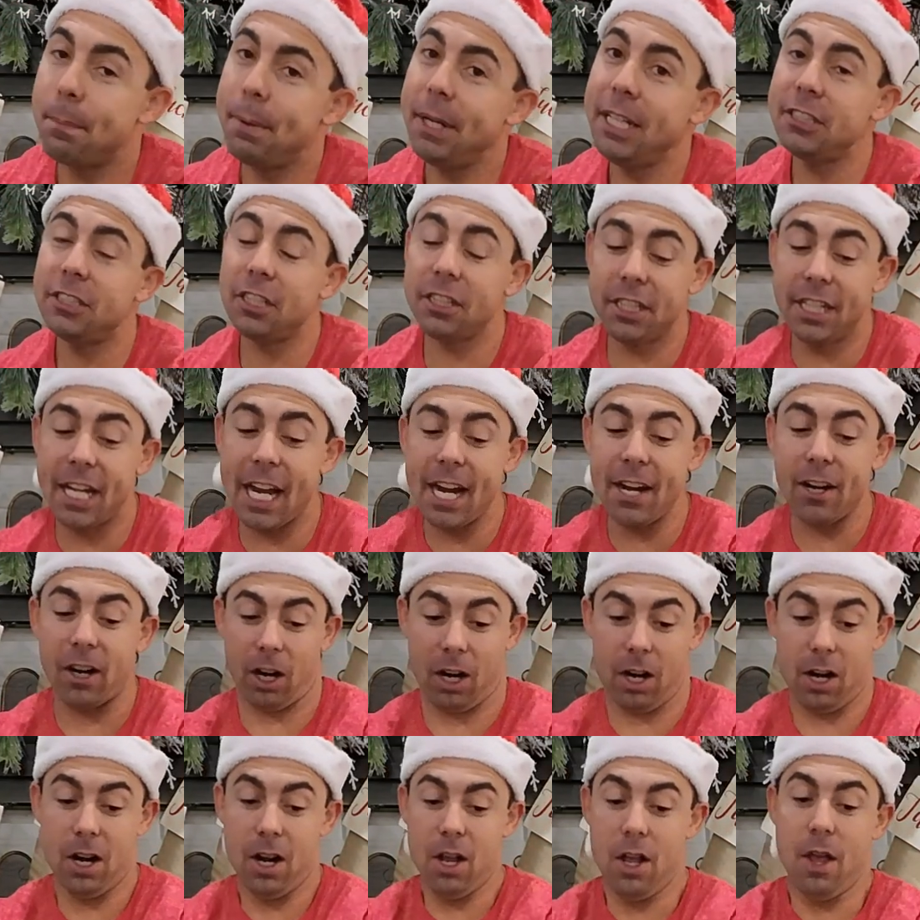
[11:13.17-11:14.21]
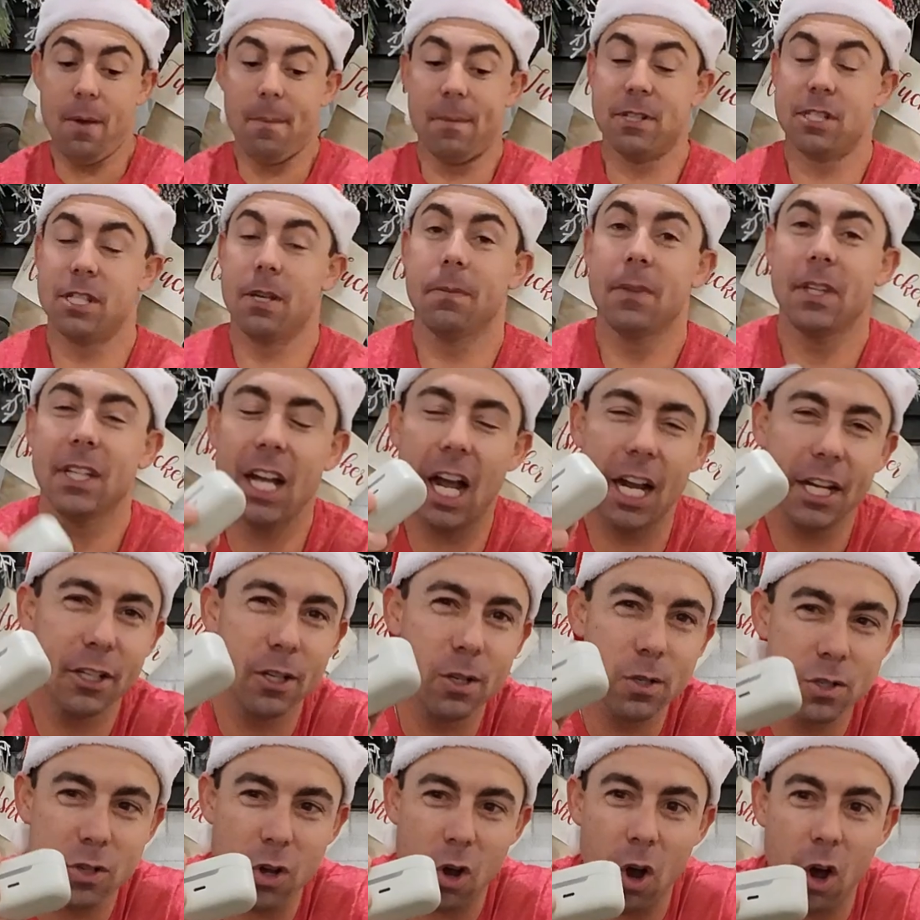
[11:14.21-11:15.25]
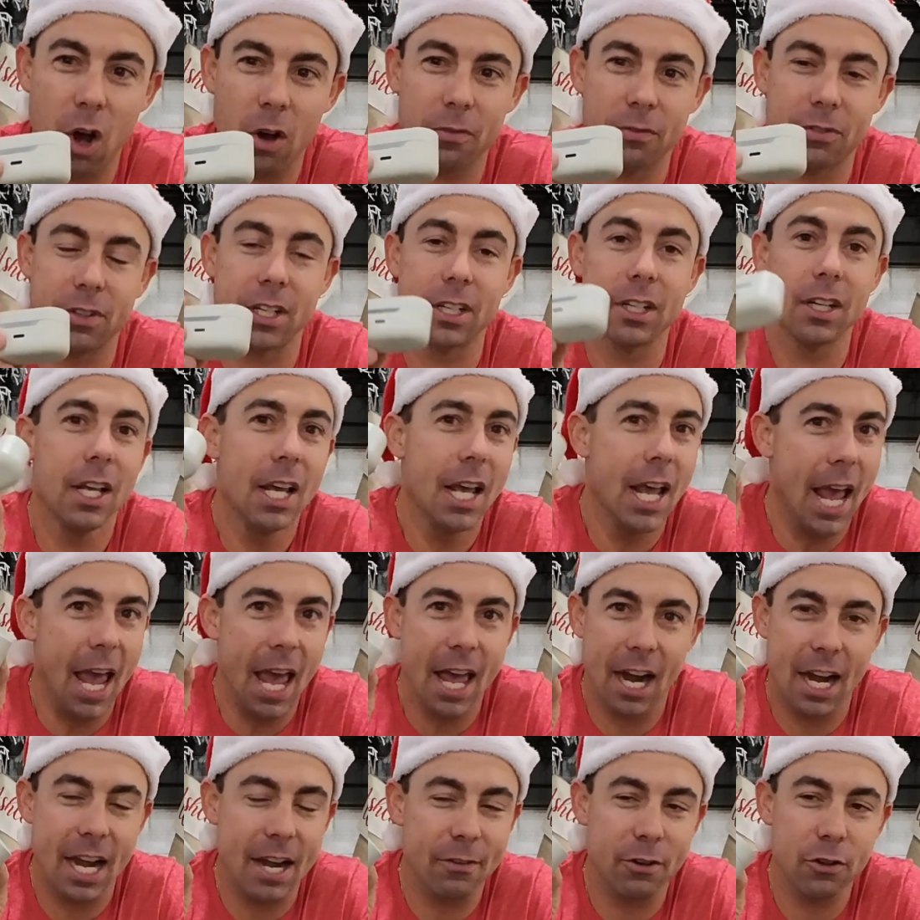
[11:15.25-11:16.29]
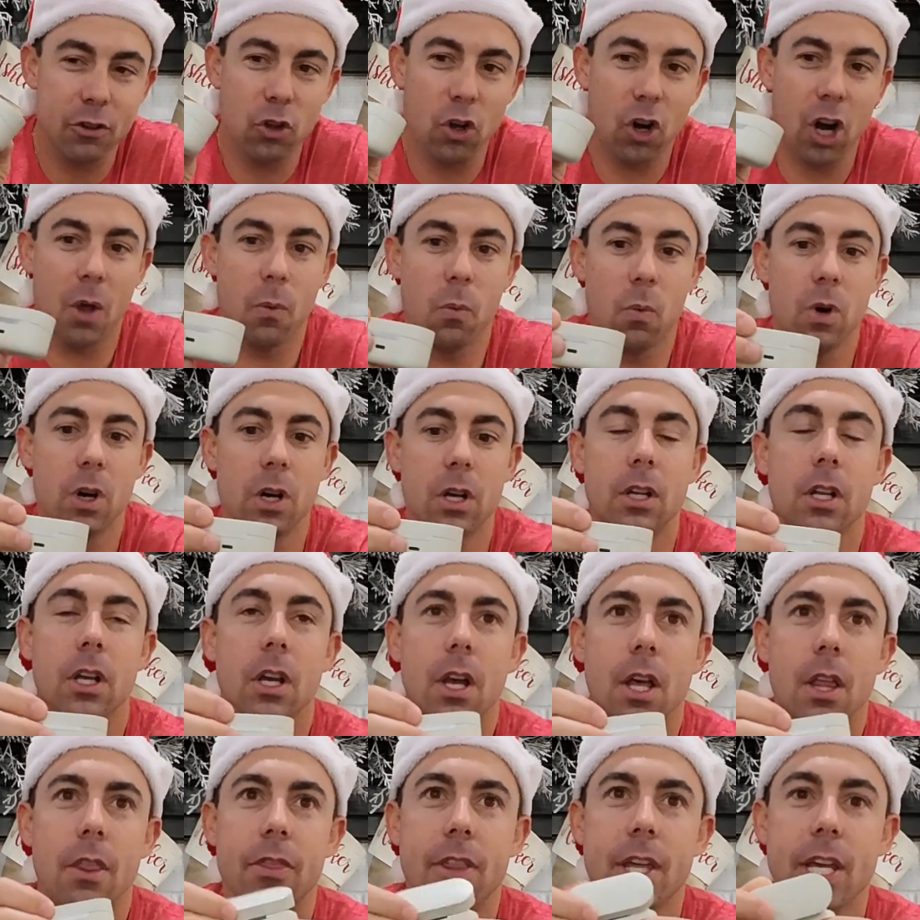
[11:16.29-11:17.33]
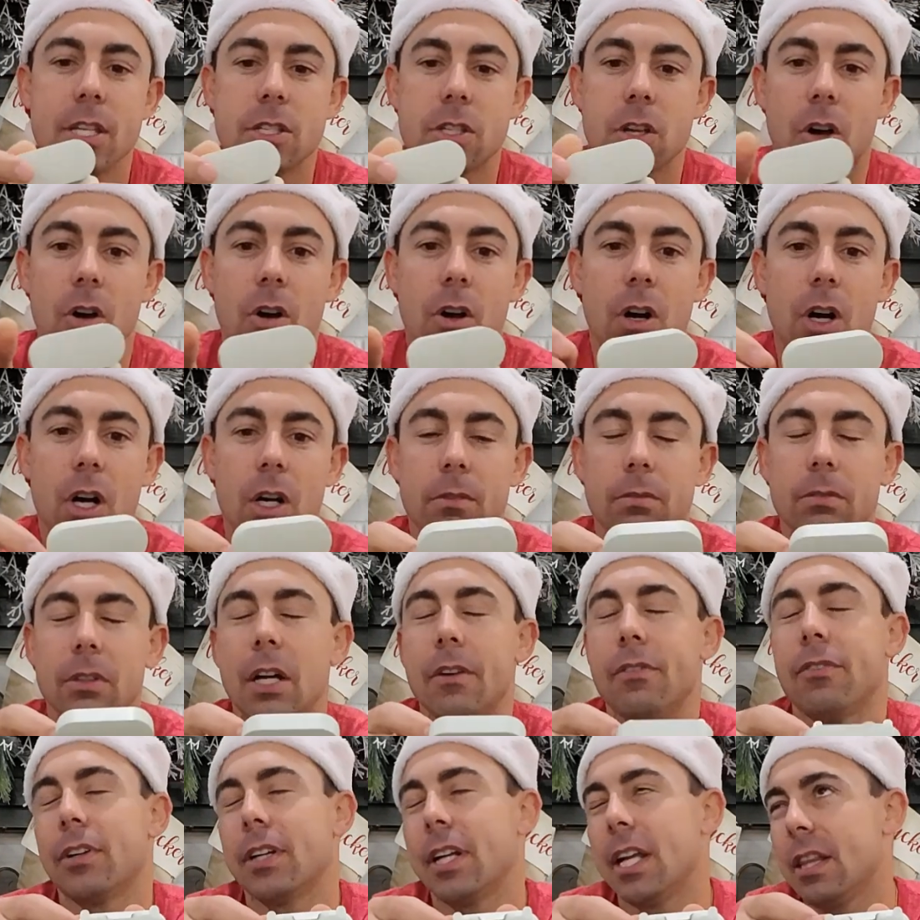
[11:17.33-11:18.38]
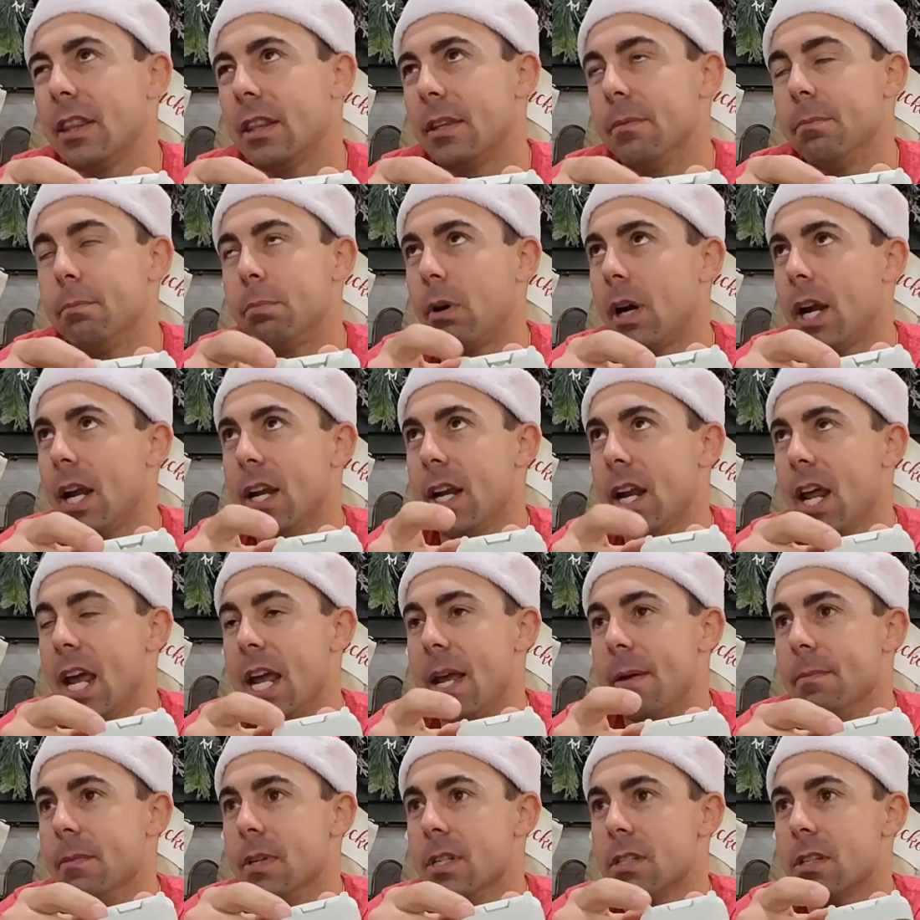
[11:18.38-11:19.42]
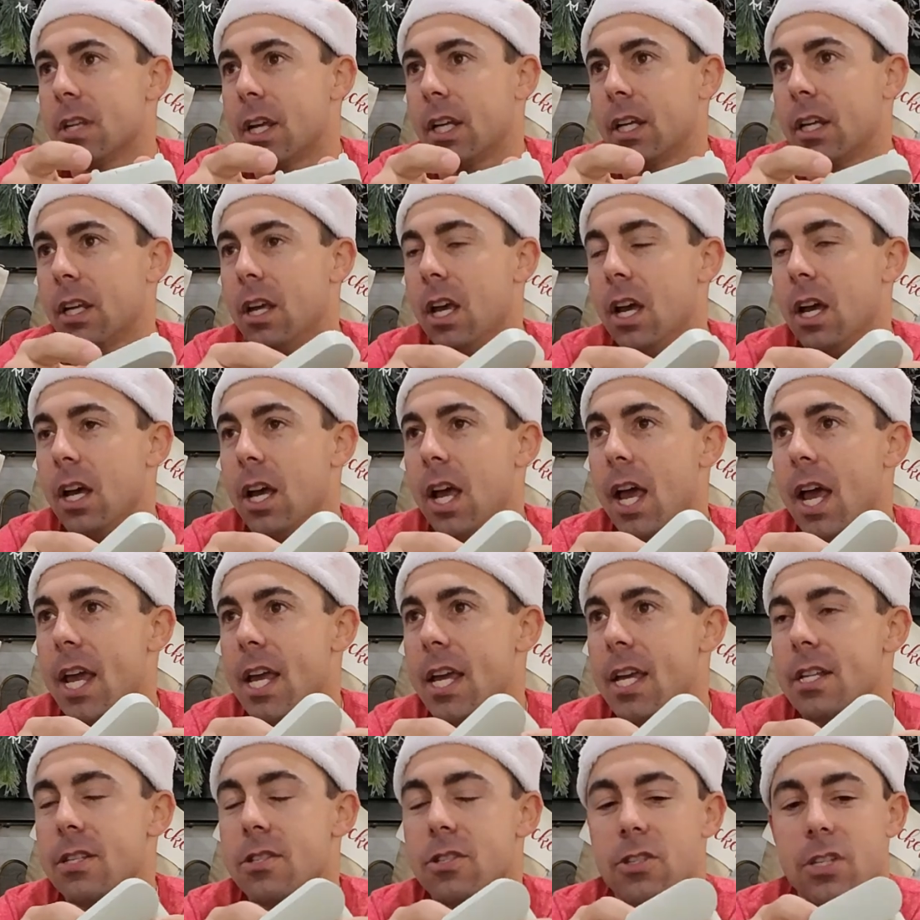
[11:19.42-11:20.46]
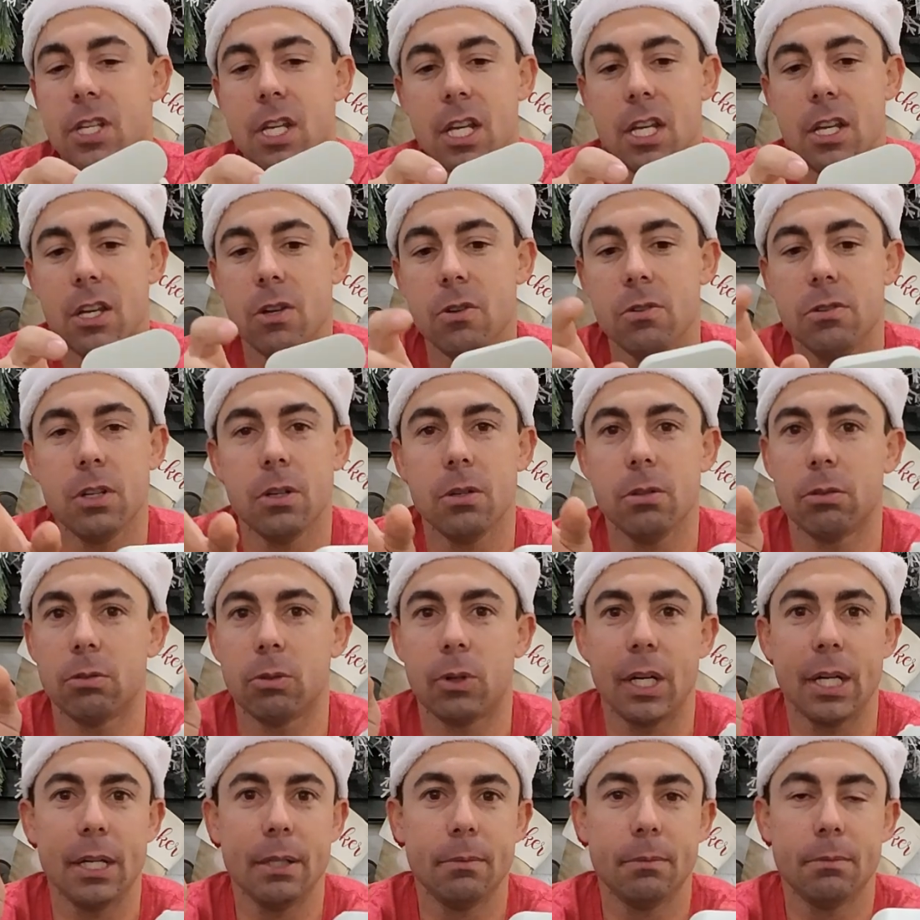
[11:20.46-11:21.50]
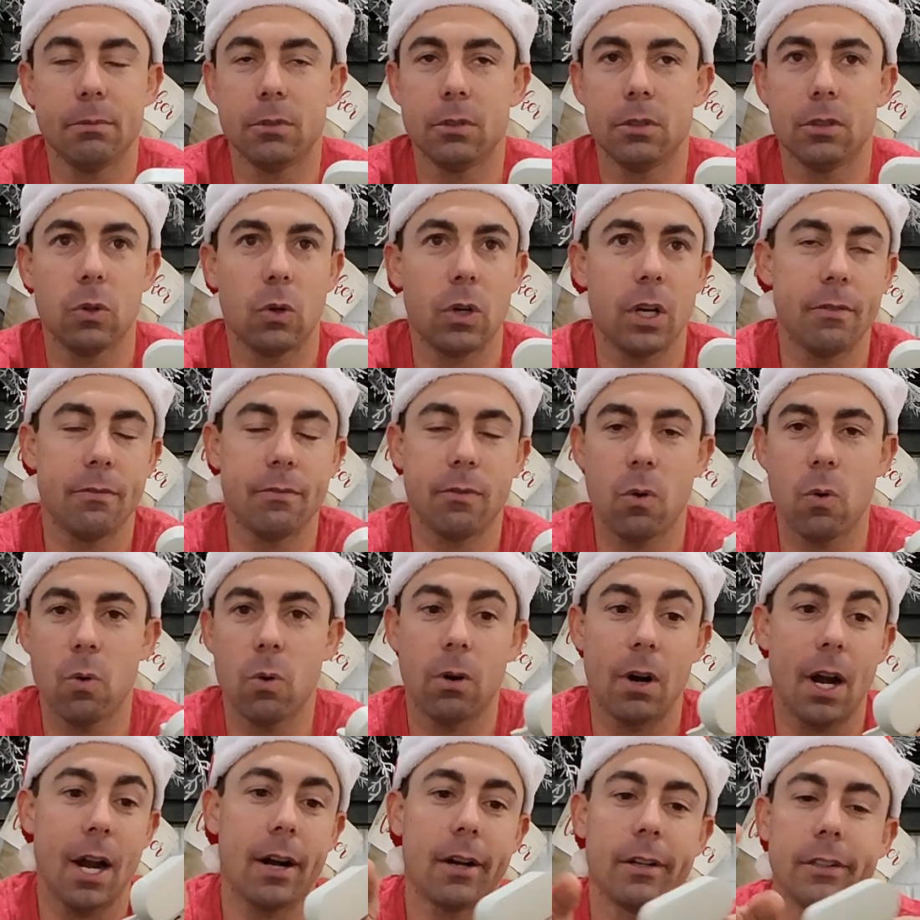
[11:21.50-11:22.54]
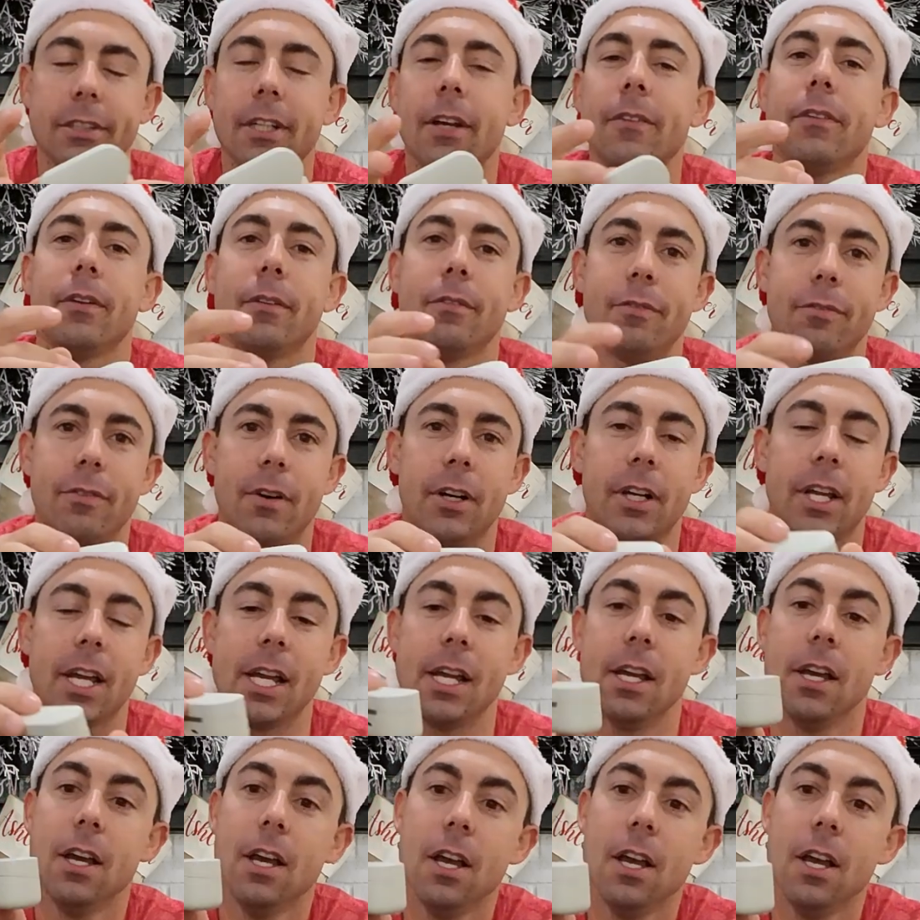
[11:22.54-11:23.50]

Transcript: a piece of gear, but something I use often, and I never thought I would. These are, I forget the brand name, it's like ANCU2324, I don't know, something funky.